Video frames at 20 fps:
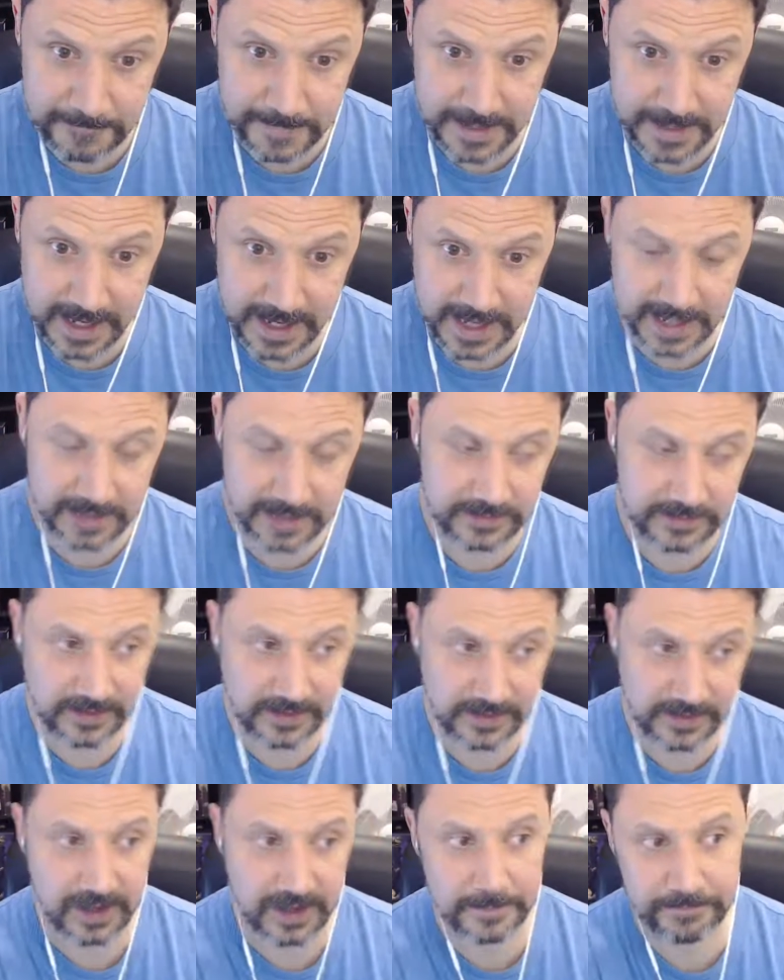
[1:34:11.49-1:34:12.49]
and
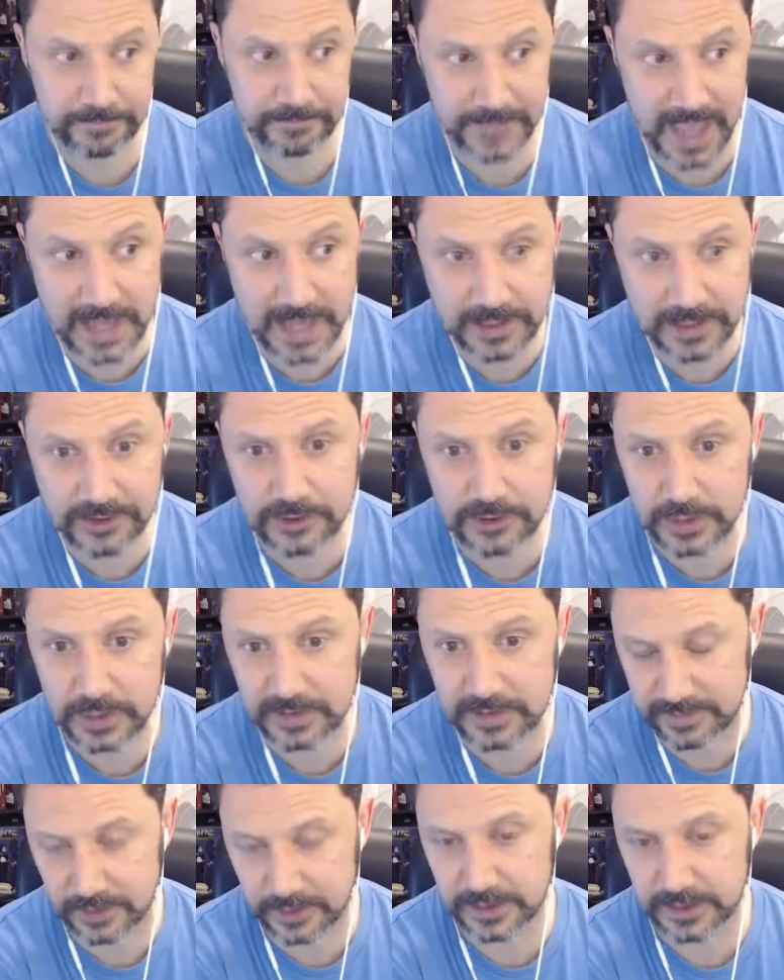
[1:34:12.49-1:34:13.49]
um, and you do it in a
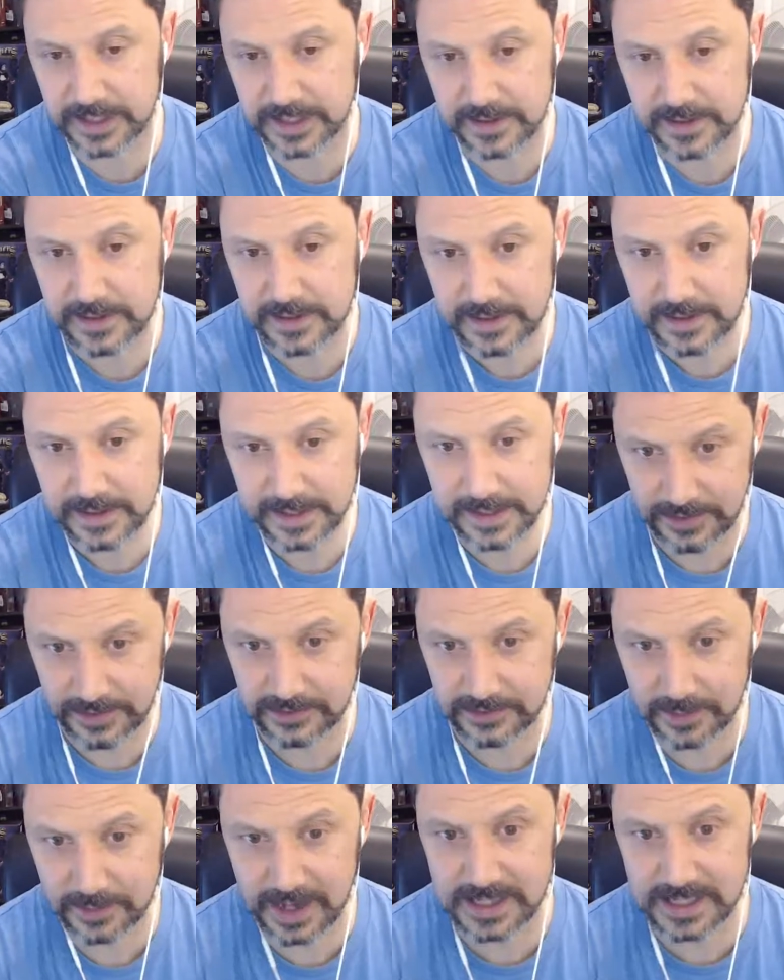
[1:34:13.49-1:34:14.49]
very
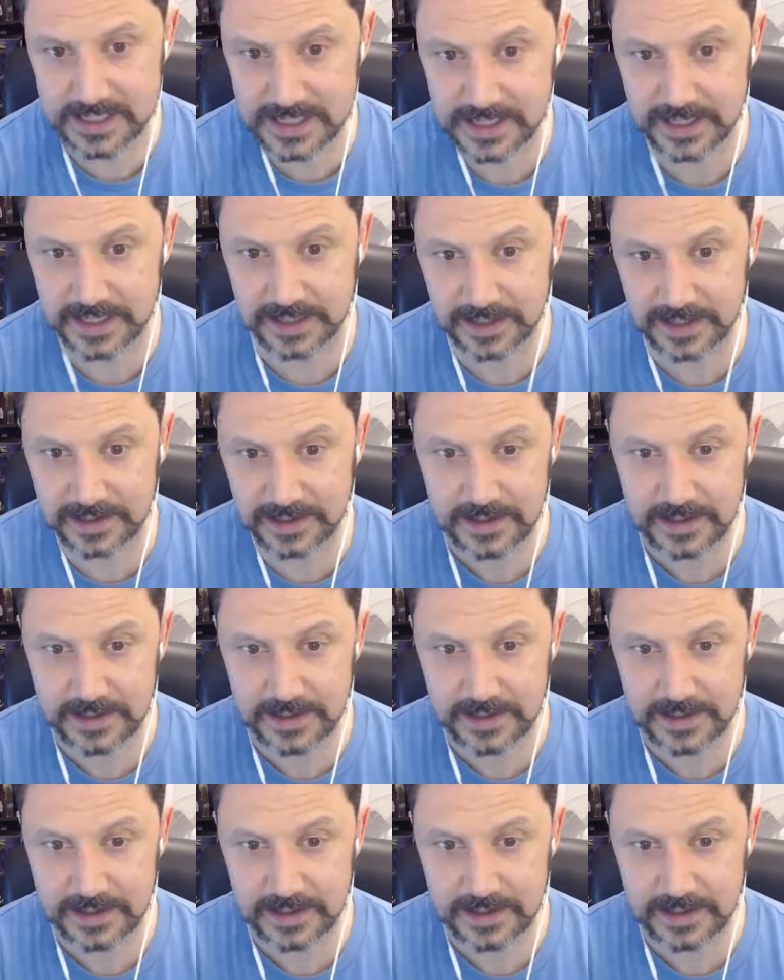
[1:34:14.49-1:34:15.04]
interesting,